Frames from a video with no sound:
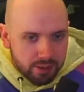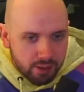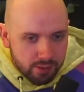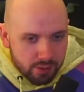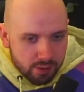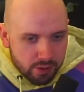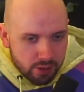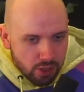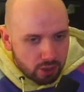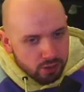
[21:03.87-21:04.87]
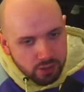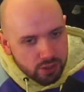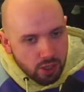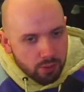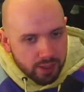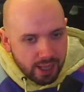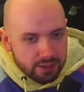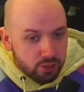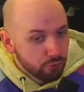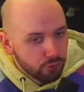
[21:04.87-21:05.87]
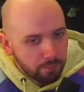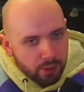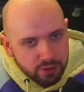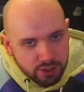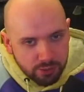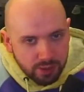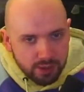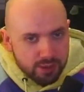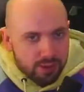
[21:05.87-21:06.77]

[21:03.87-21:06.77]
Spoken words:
Like you just don't want to get to the front post too early.